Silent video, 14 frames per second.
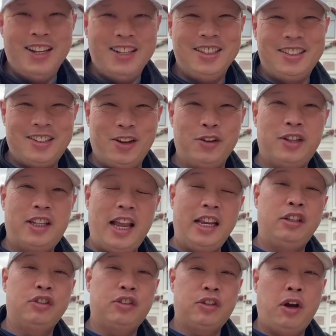So
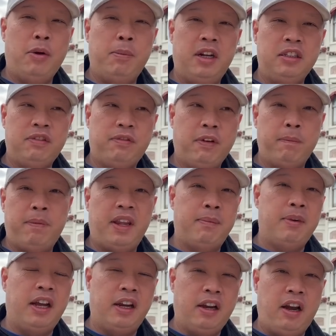thank you so much for being
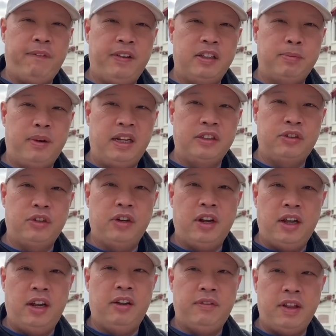my coffee sponsor
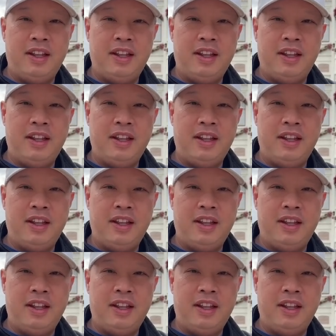of